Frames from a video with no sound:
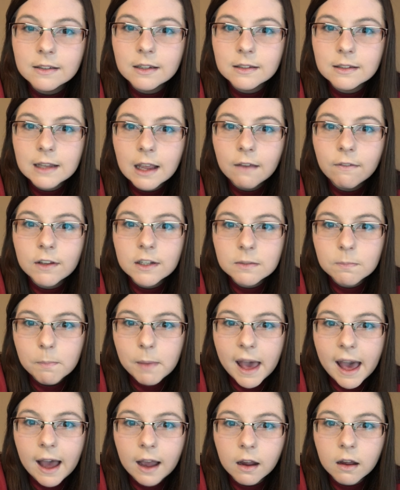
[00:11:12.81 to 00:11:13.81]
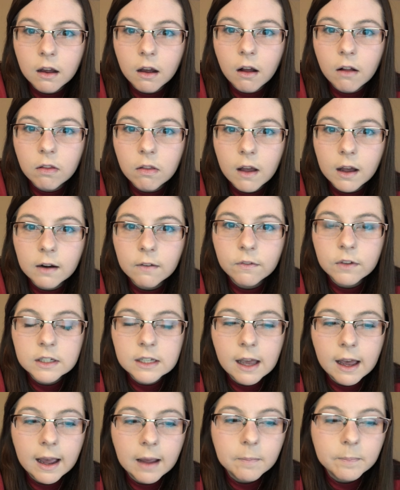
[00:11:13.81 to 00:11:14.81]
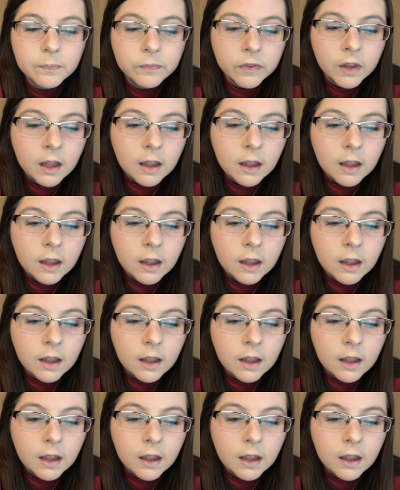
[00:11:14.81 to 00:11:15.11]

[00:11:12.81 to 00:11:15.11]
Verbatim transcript: to save its back a lot of the time.